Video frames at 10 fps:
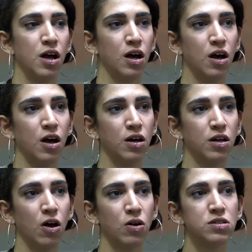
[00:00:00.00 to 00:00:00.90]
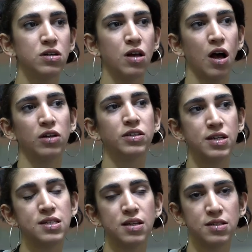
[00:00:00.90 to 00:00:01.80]
also other
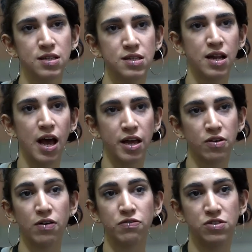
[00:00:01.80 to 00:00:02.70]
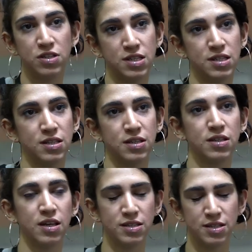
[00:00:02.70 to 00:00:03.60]
instances like refugee
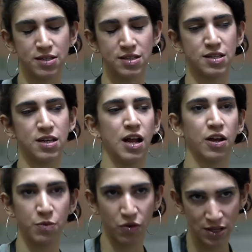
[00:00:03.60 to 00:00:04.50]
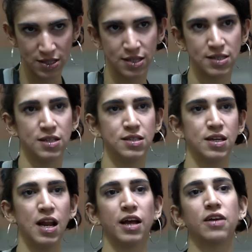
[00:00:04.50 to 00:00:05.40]
system instances, like migrant
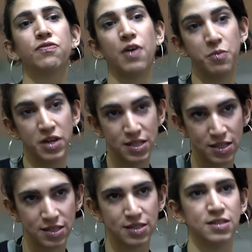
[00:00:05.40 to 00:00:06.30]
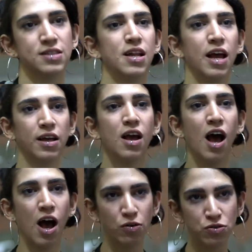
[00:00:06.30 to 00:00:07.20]
instances, like feminist instances, like
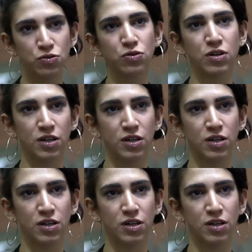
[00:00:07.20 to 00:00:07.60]
how to